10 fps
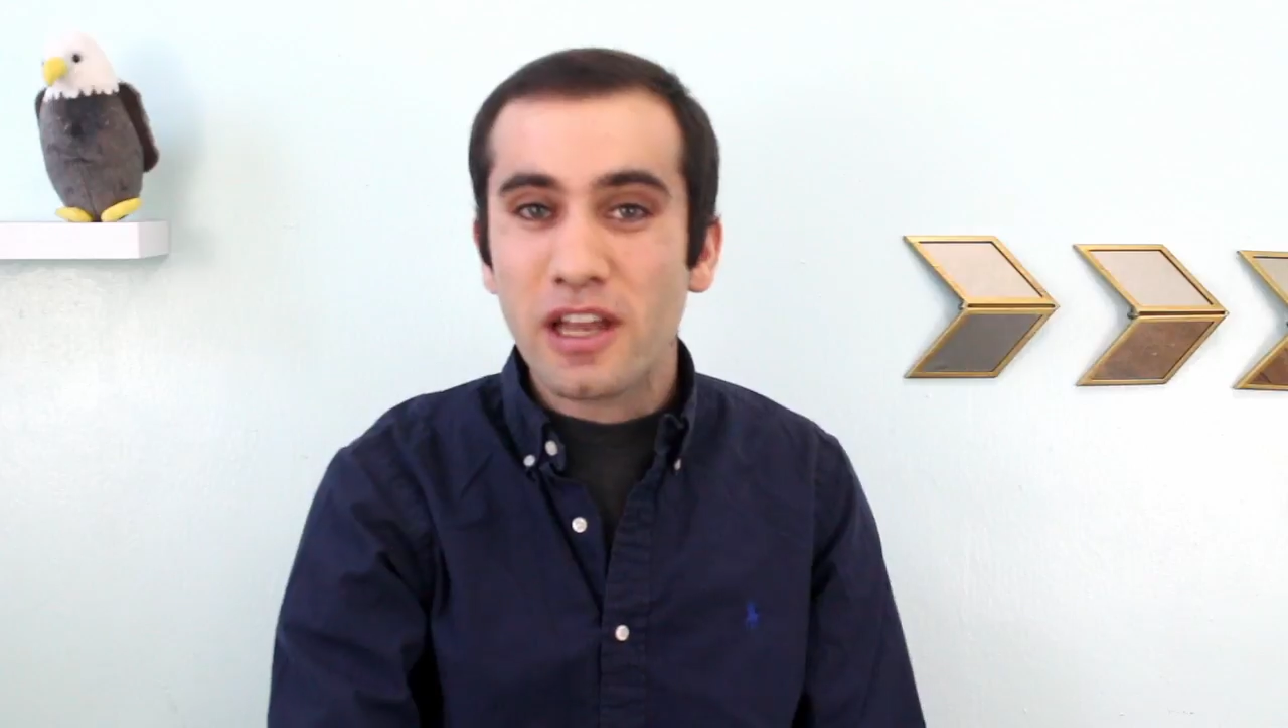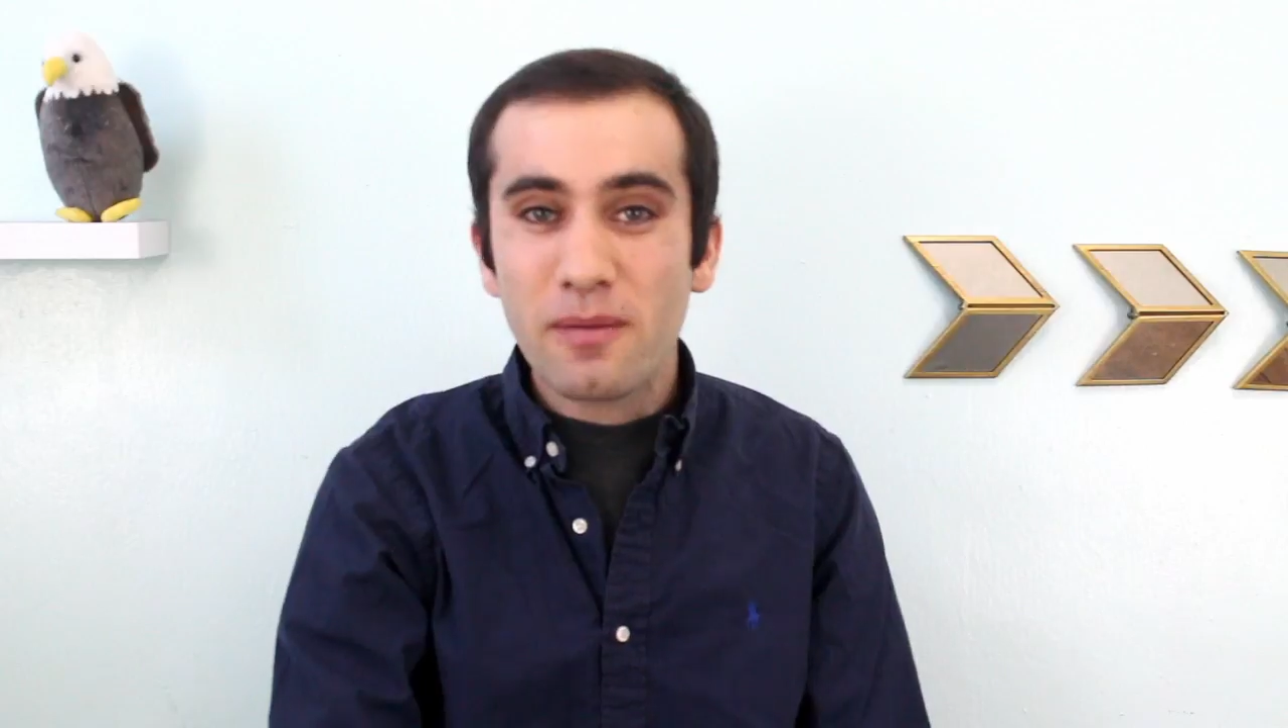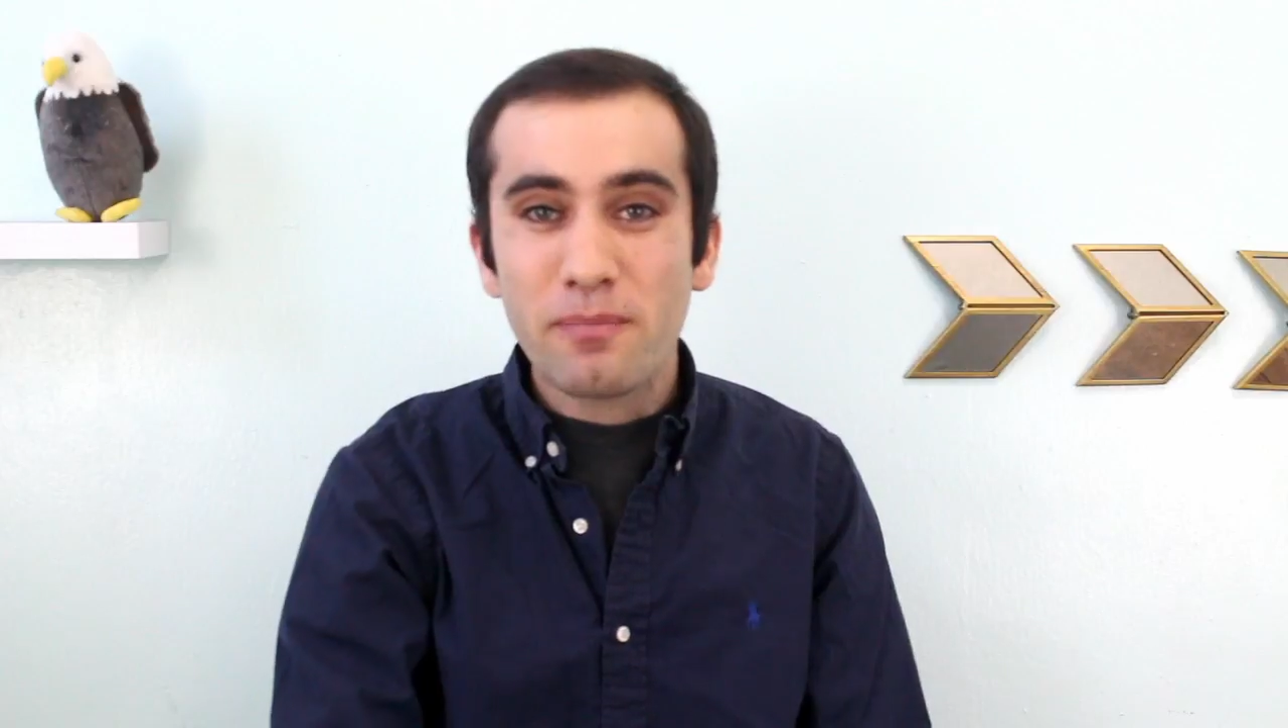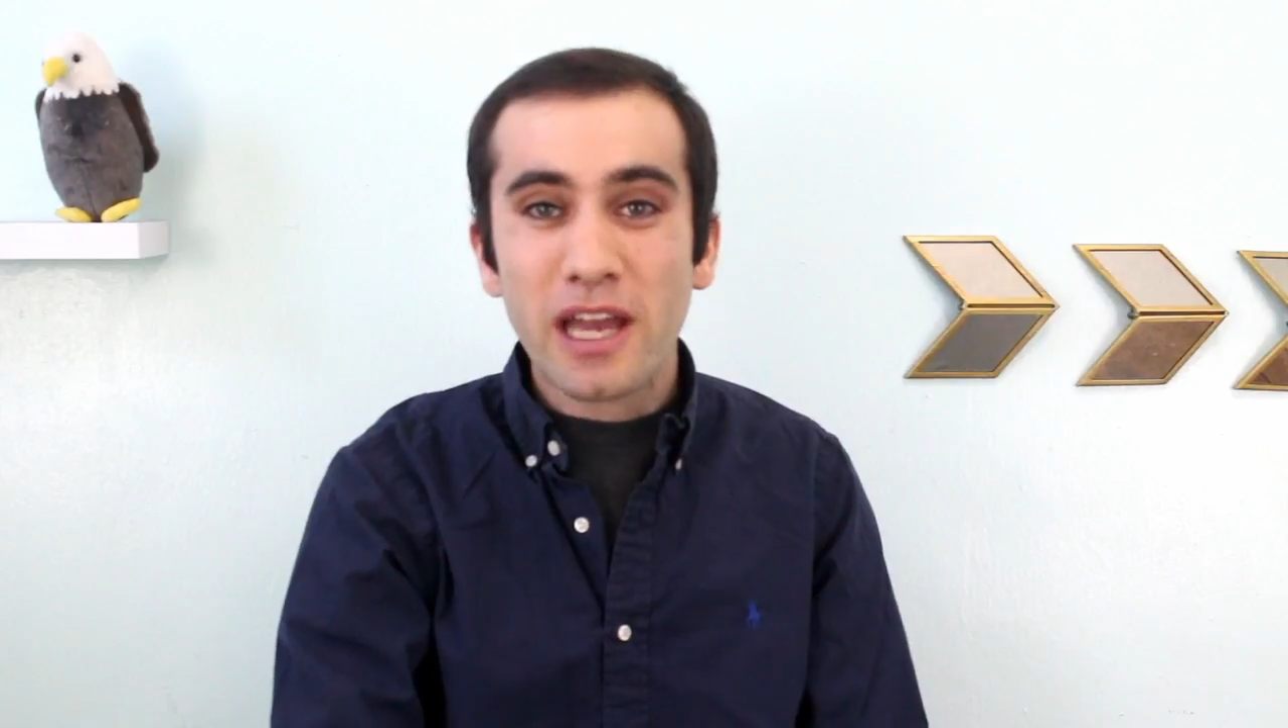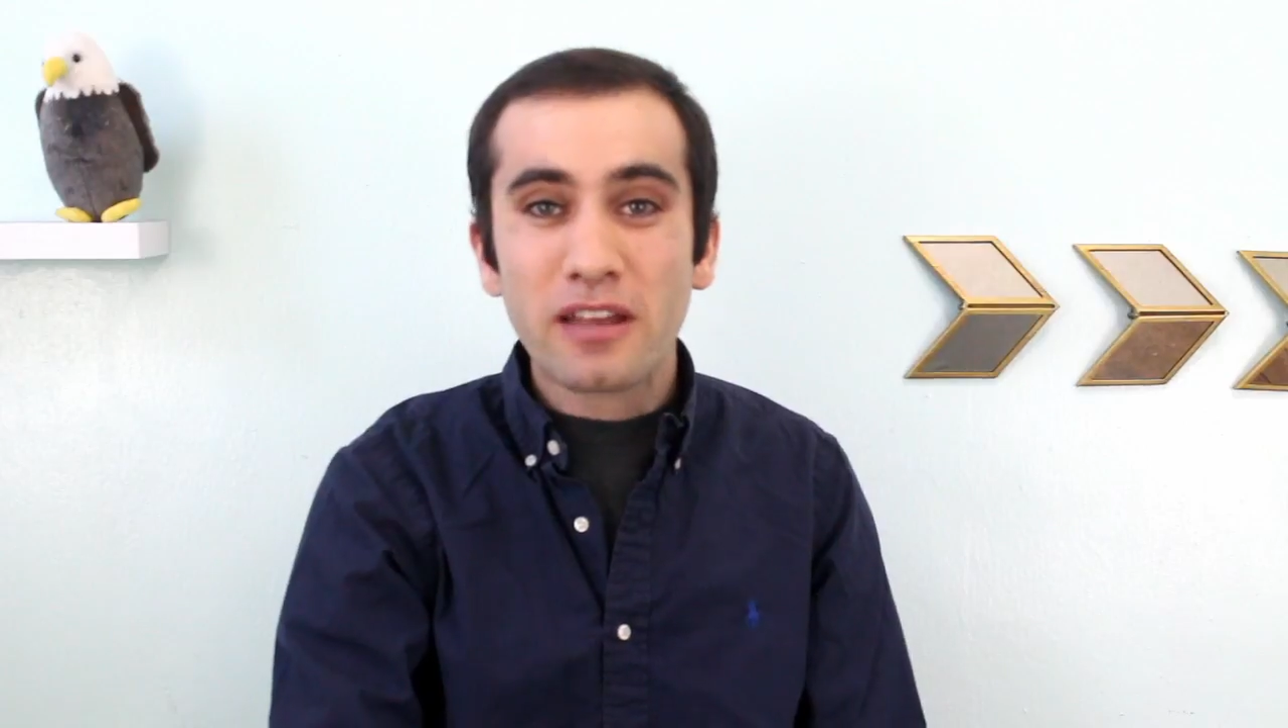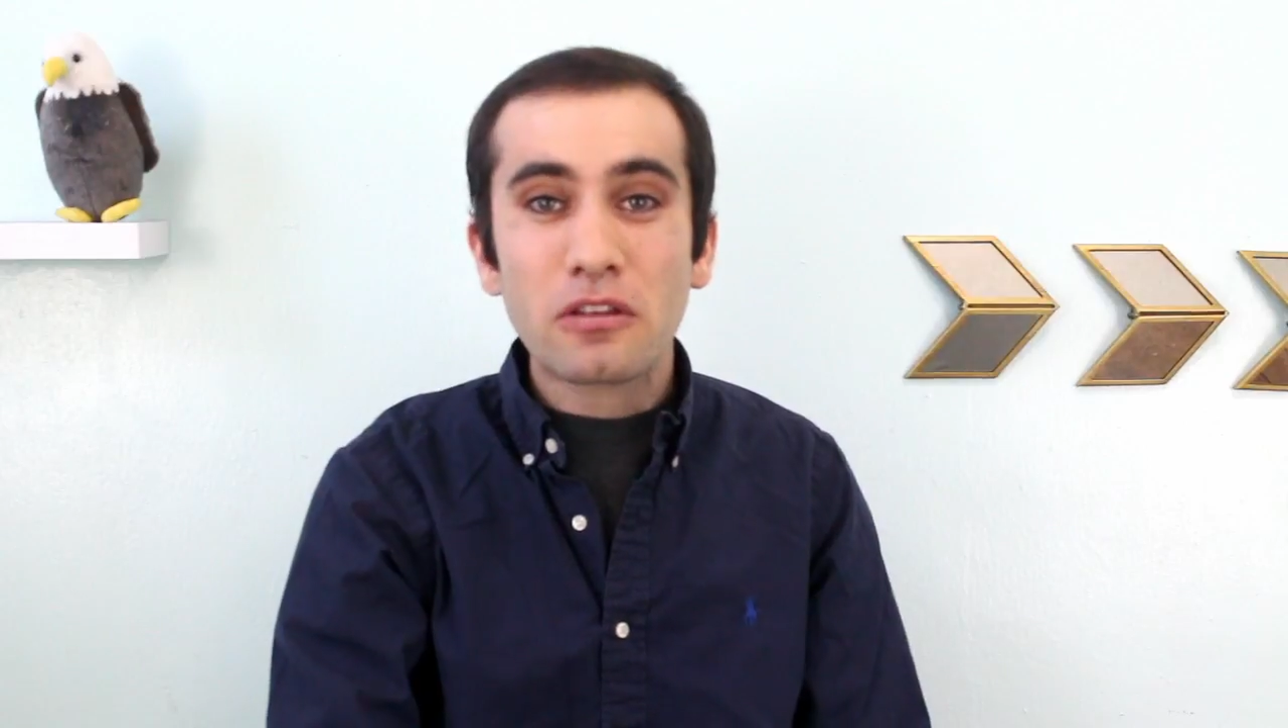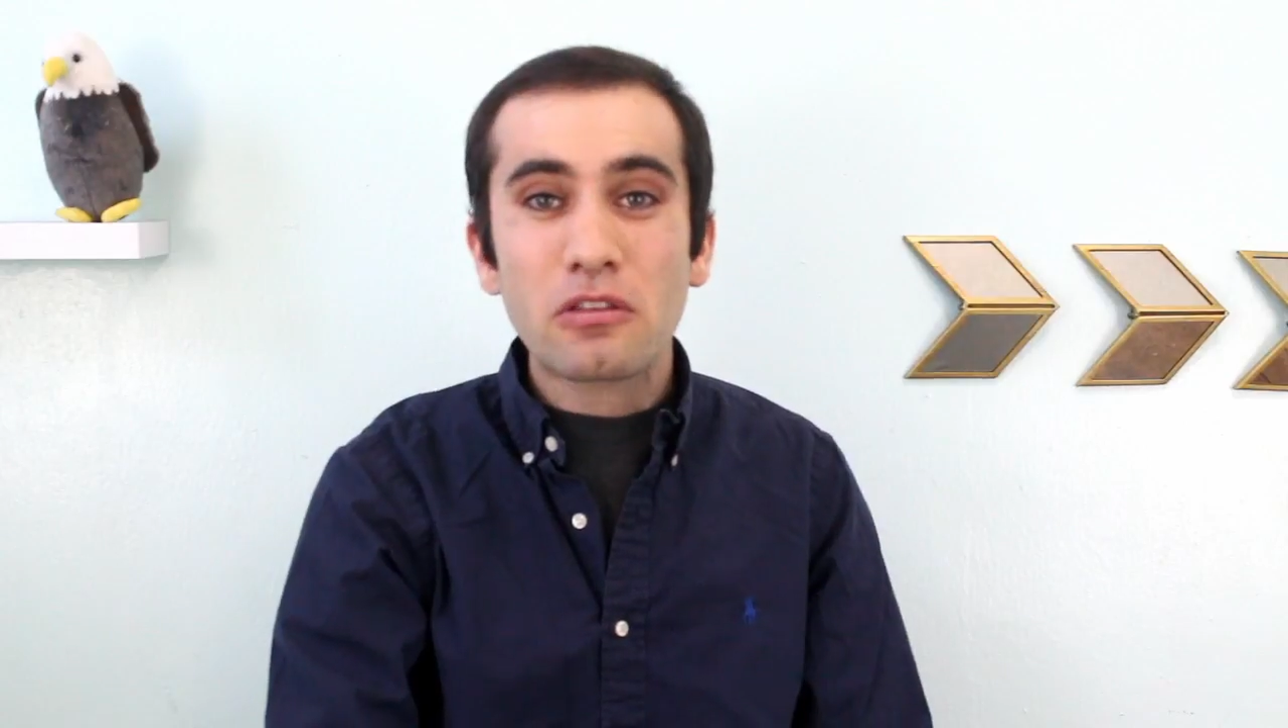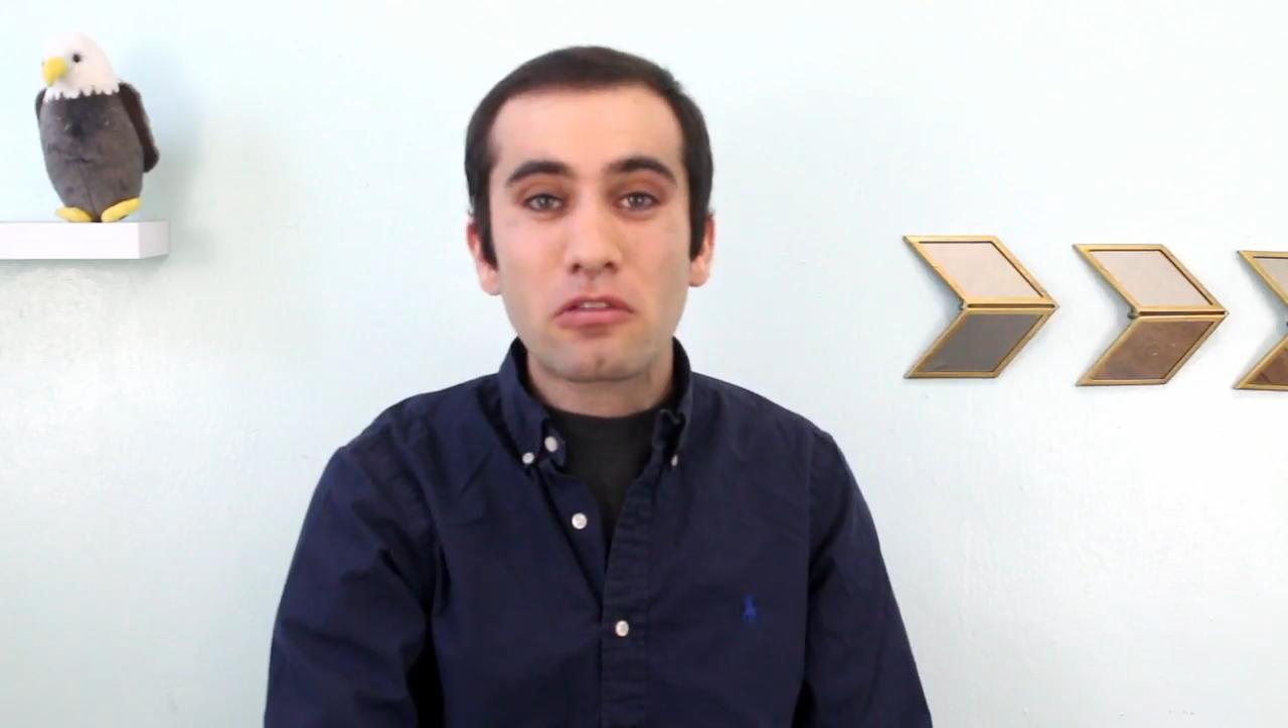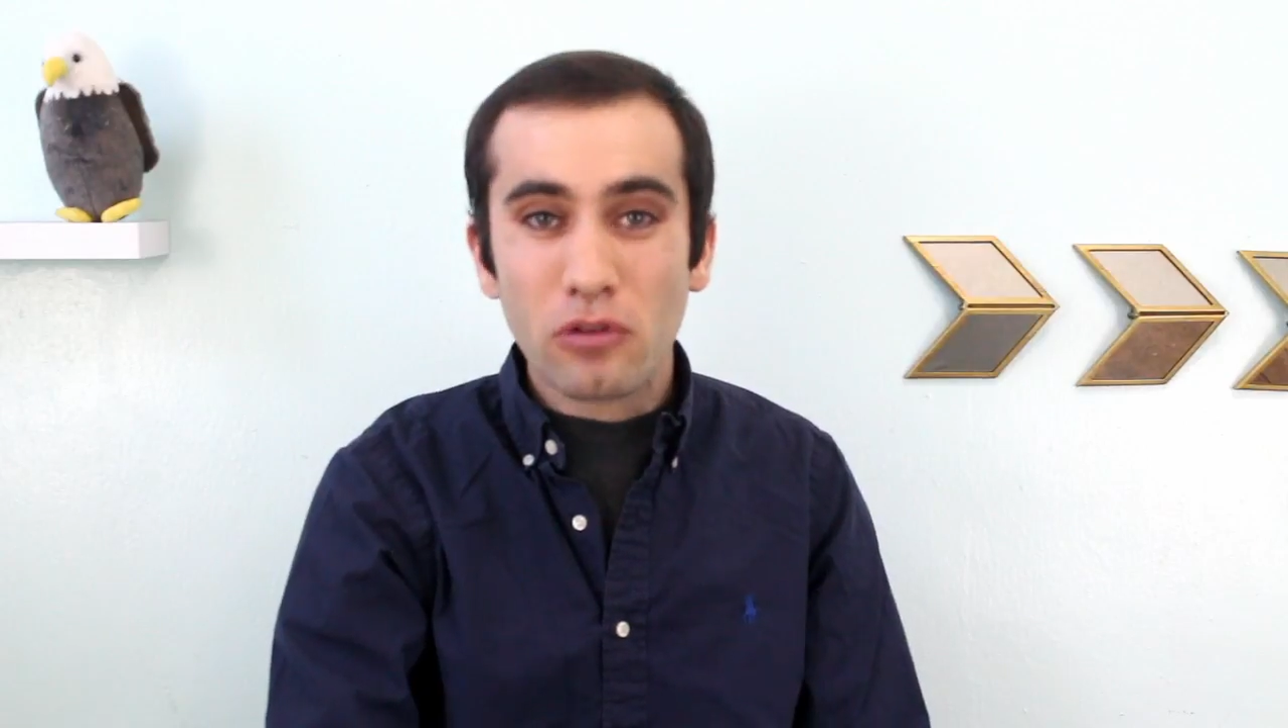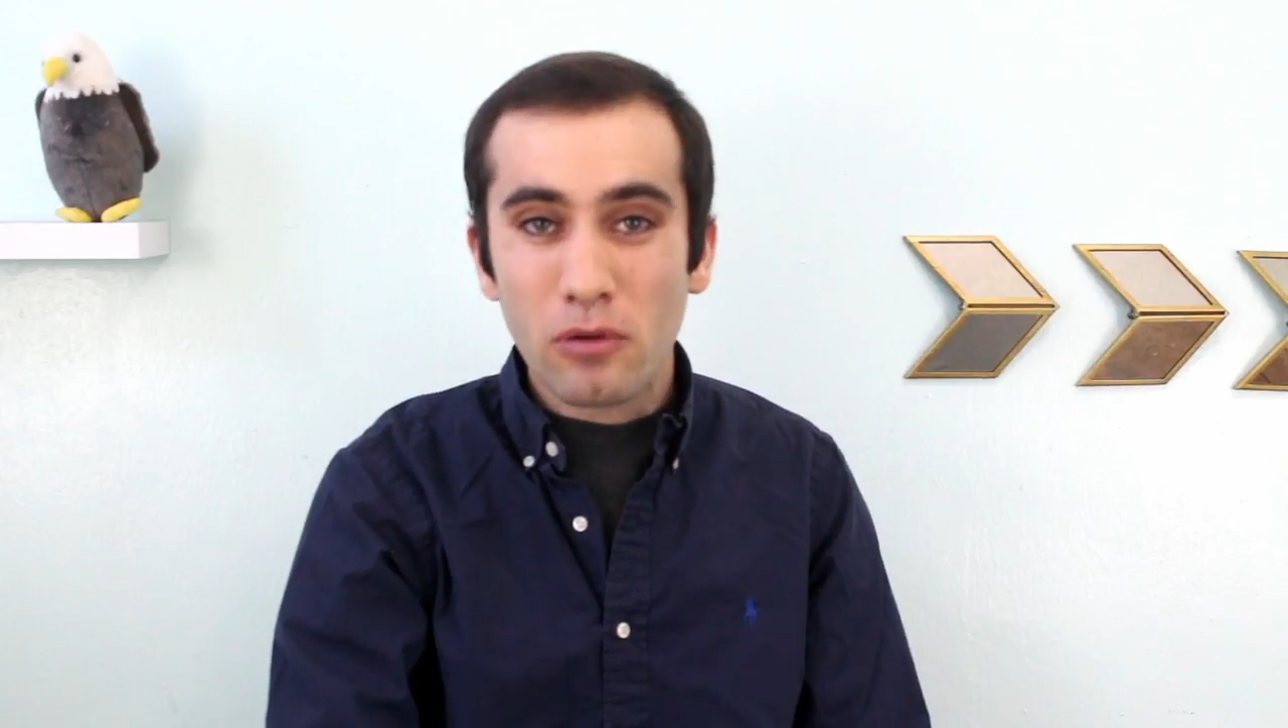impact
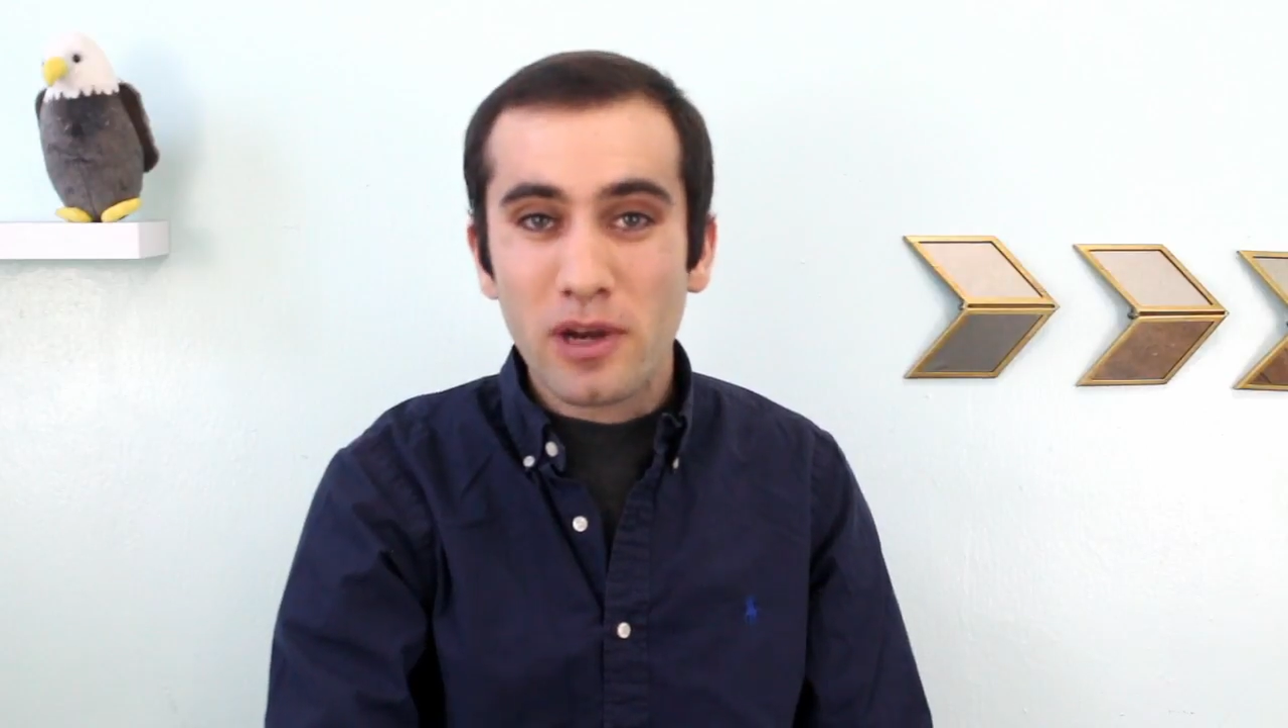on so